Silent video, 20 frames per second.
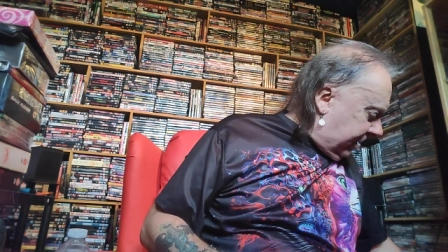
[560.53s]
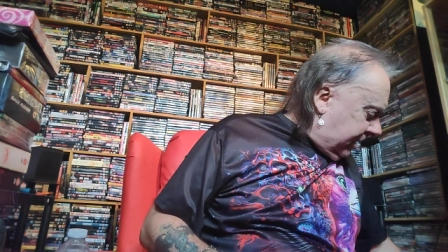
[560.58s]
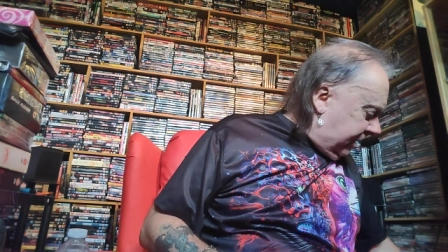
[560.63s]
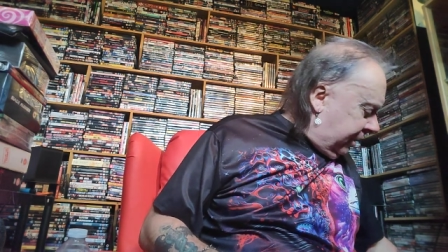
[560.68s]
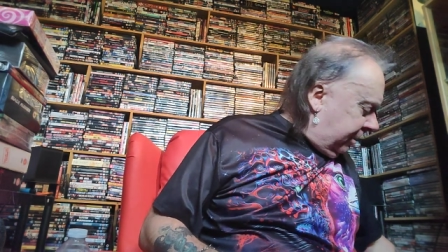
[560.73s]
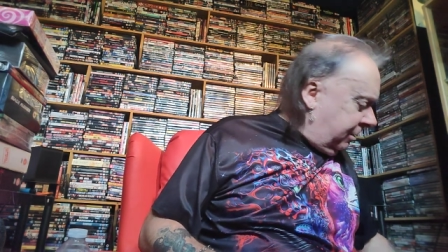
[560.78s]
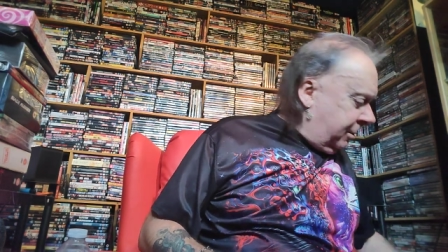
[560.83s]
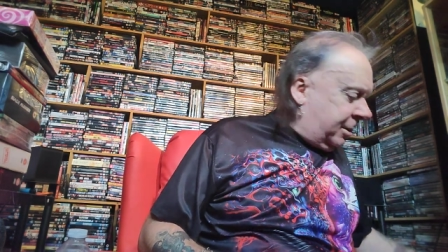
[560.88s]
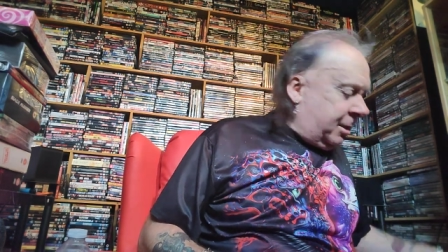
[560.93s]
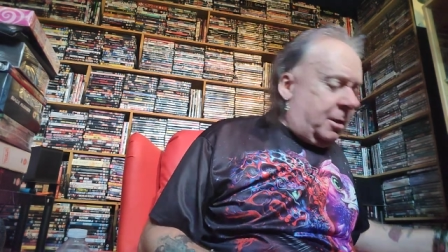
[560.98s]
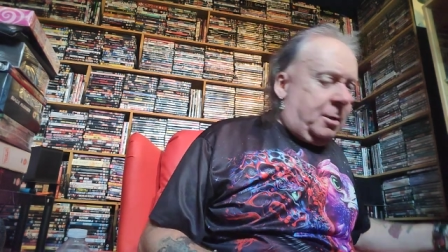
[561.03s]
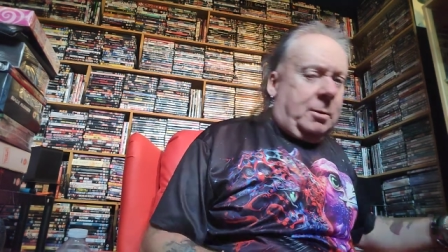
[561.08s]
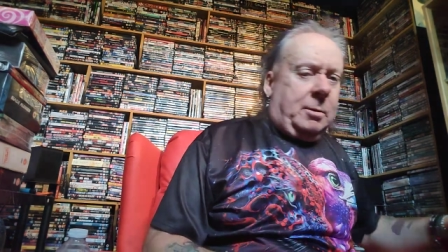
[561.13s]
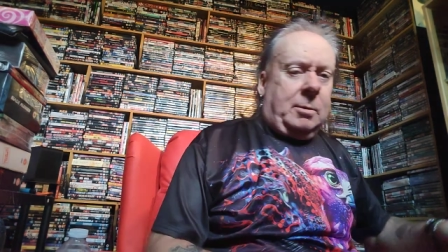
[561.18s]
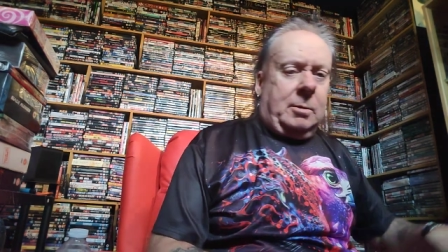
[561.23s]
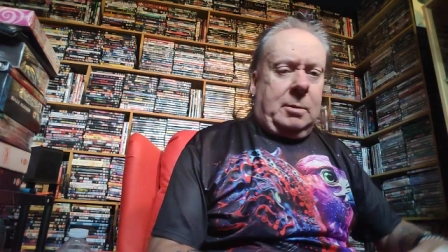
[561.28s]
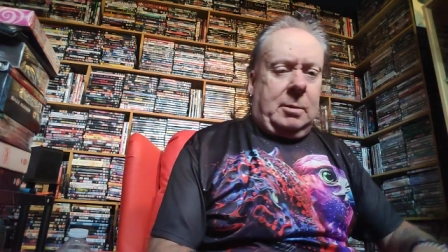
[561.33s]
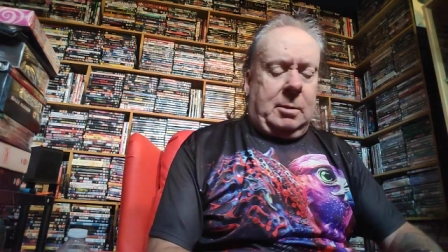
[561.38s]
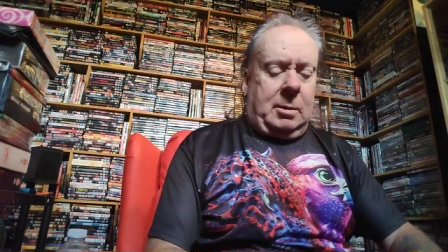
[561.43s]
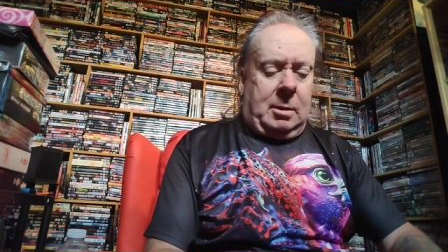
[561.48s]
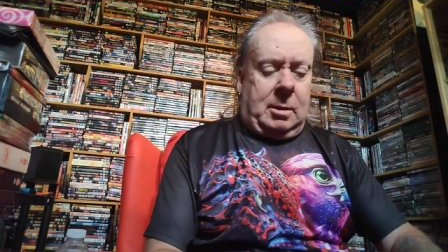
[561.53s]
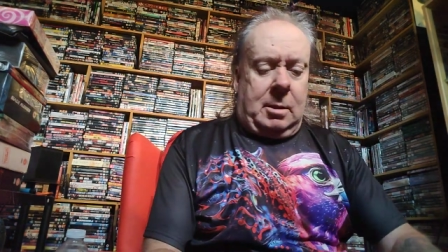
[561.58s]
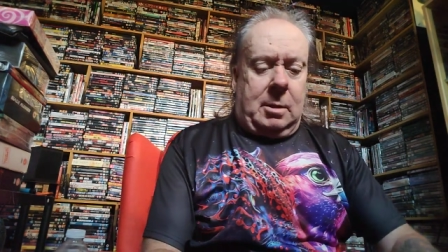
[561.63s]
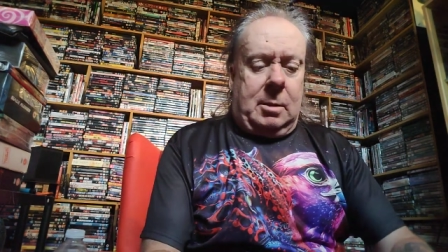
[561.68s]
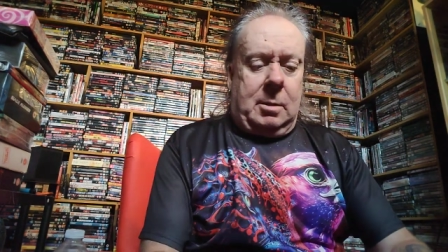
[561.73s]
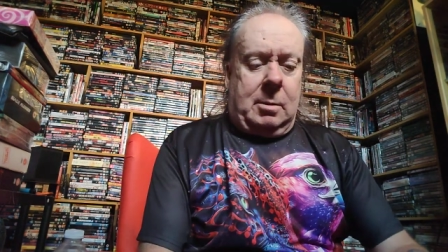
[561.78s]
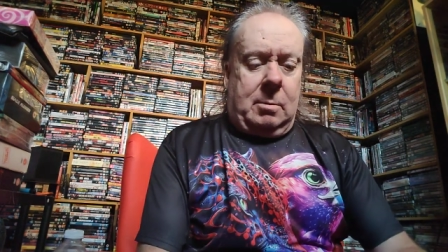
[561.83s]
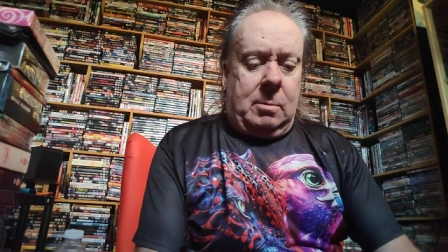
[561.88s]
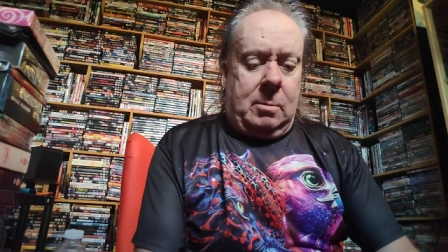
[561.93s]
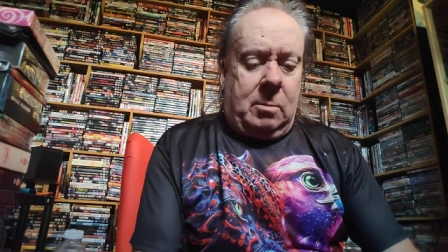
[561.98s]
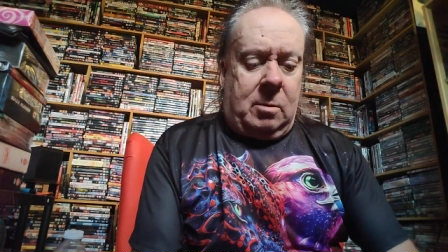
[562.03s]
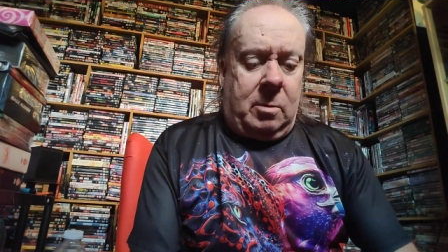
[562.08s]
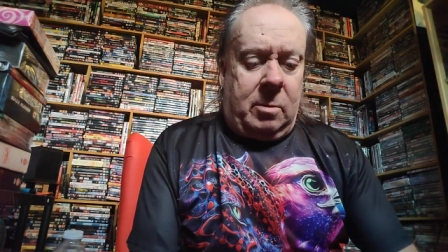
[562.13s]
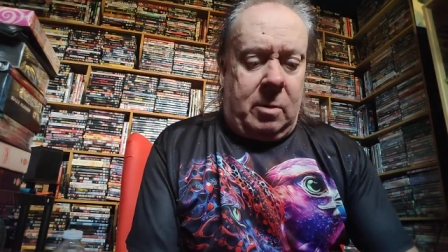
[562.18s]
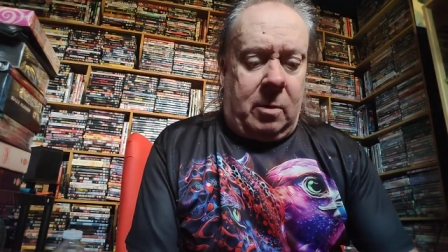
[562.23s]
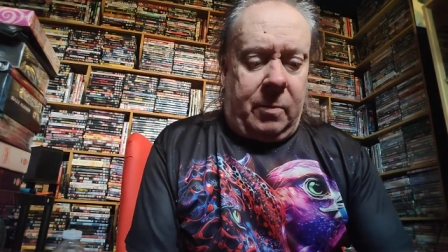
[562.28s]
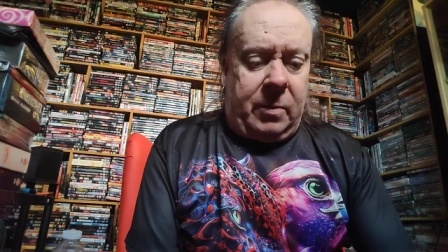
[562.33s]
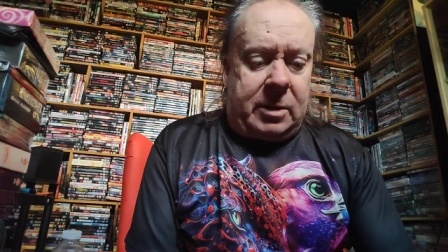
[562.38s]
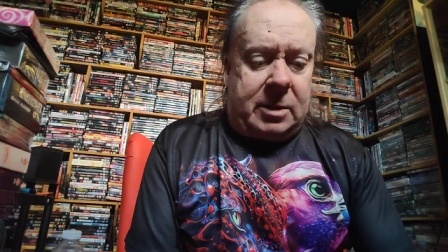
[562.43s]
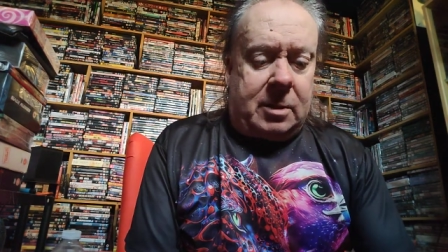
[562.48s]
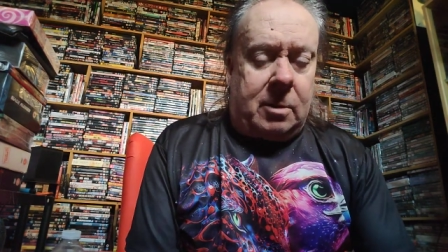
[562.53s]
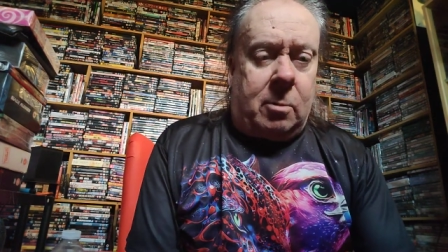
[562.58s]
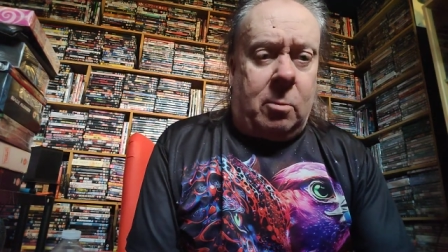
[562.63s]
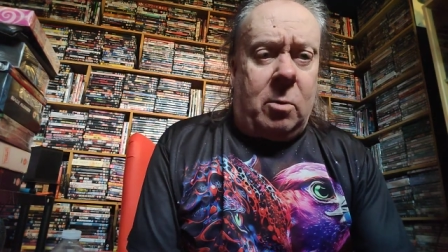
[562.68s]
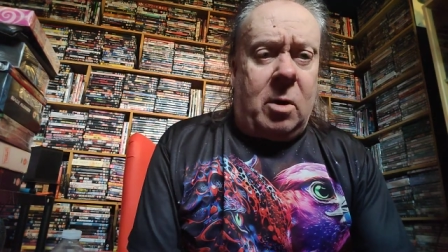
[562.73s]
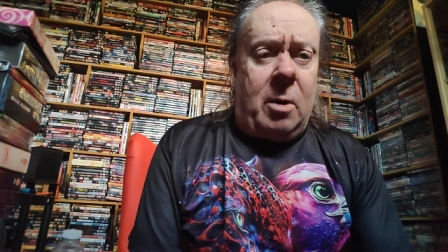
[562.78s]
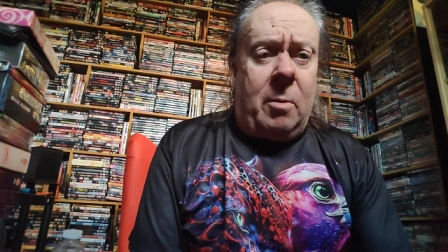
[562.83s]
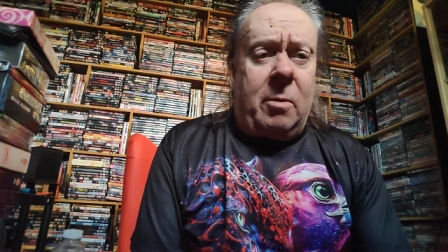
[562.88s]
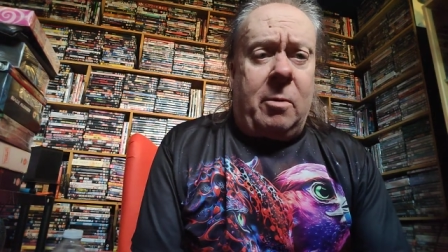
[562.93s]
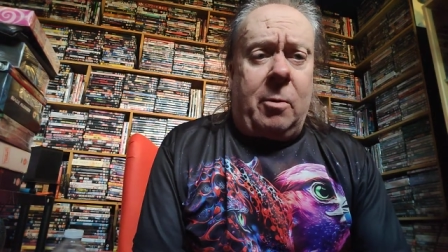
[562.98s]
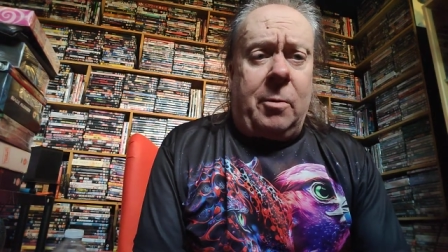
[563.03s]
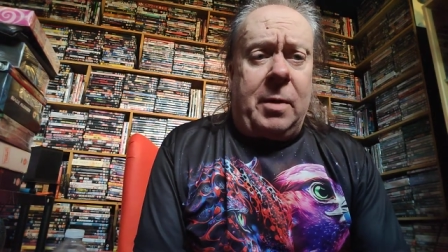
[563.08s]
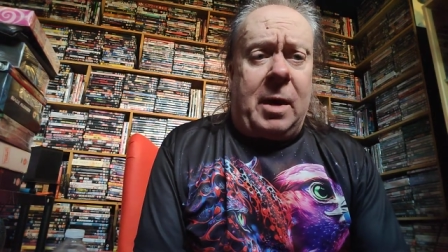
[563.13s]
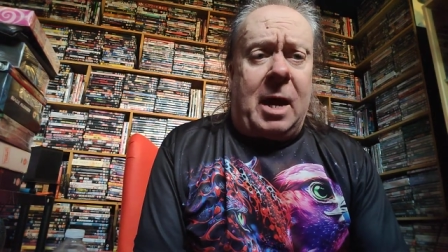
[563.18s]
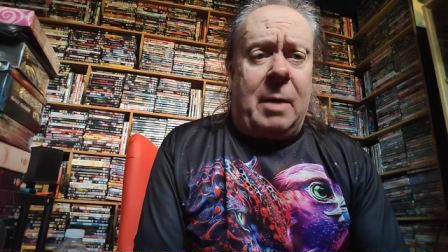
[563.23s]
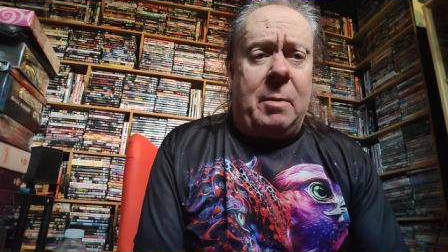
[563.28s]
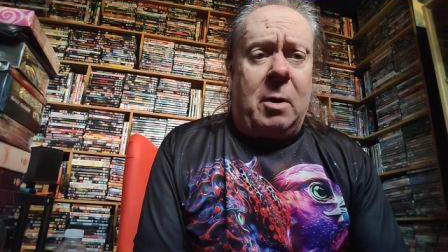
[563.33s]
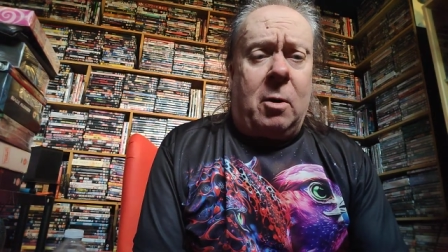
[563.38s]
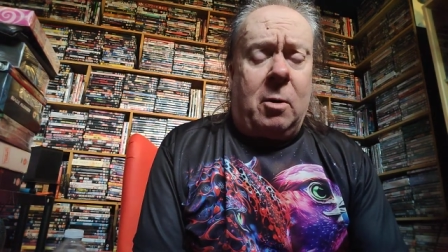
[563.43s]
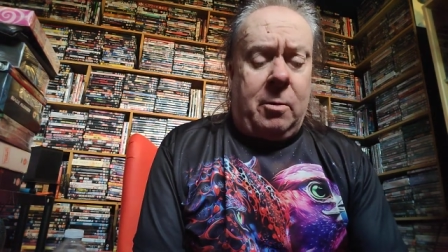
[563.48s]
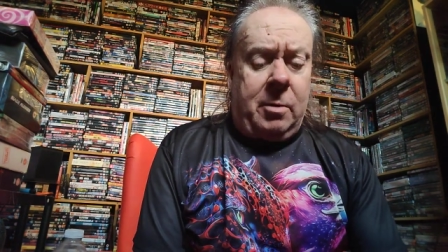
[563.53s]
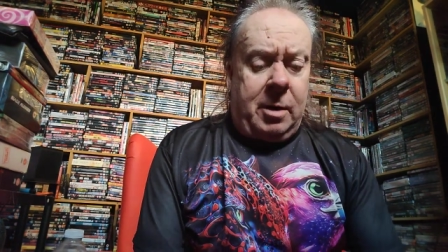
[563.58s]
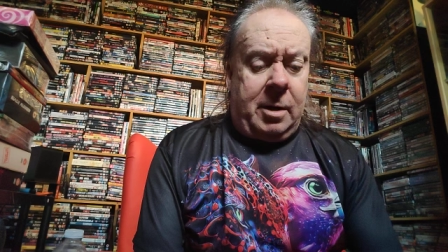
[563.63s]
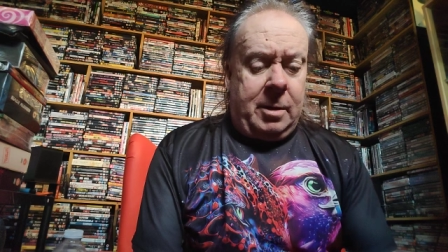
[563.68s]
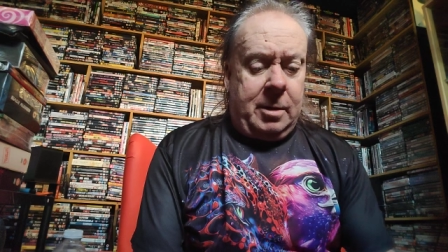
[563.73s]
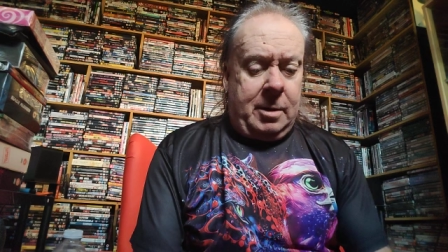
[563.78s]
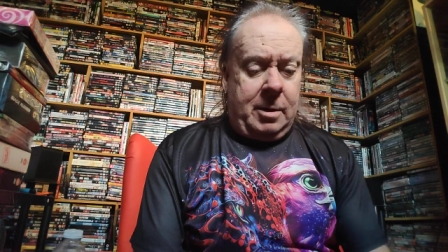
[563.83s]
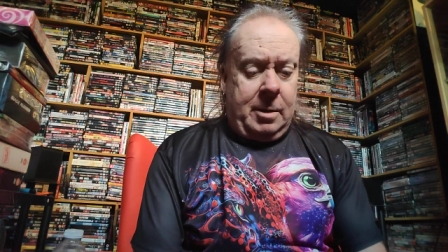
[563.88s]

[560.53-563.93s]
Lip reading: And also, while we're on Hammer horror,